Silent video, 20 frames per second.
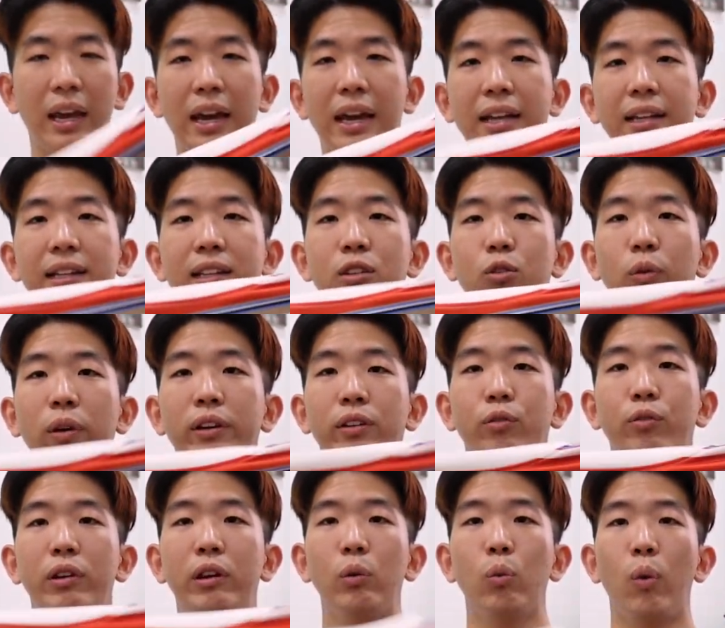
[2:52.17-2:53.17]
And this one is
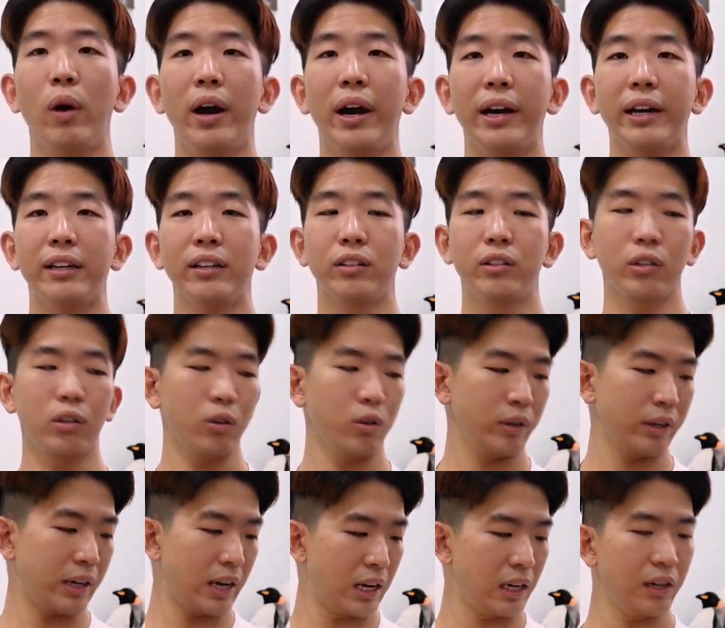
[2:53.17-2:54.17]
really wide, so
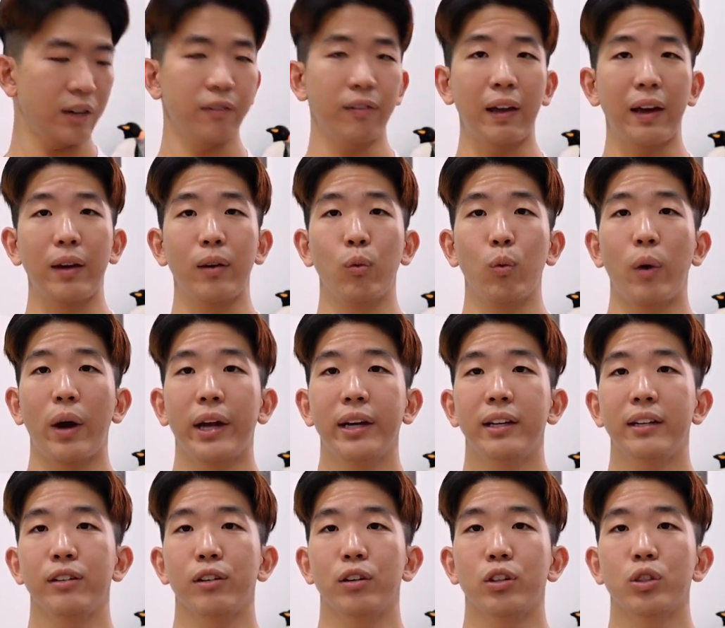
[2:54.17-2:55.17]
it kind of like
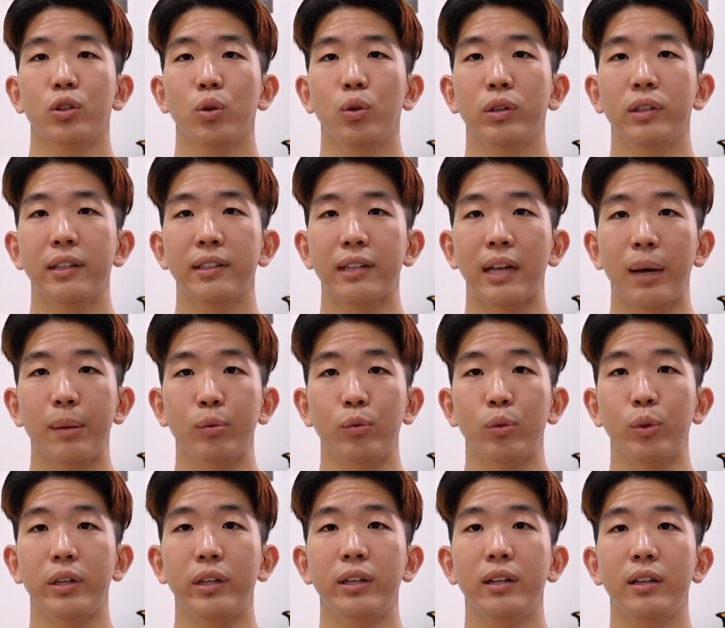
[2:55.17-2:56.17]
widens your shoulders up
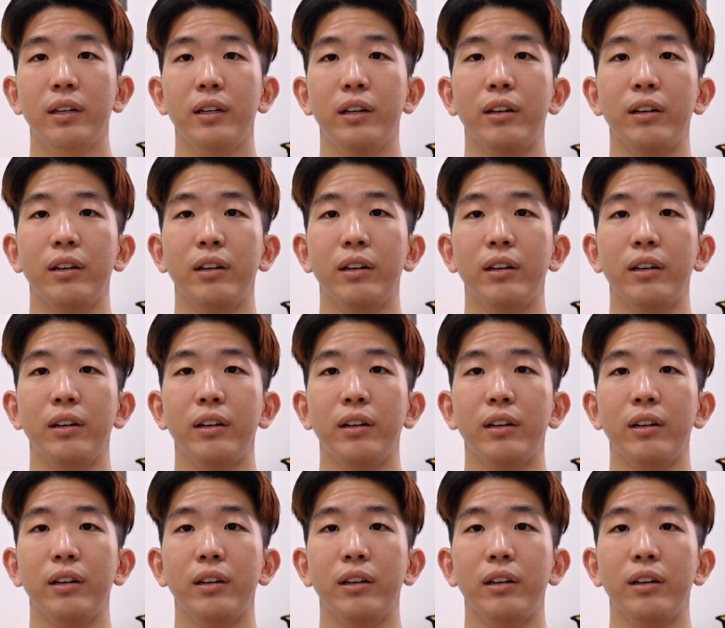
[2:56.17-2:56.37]
to here.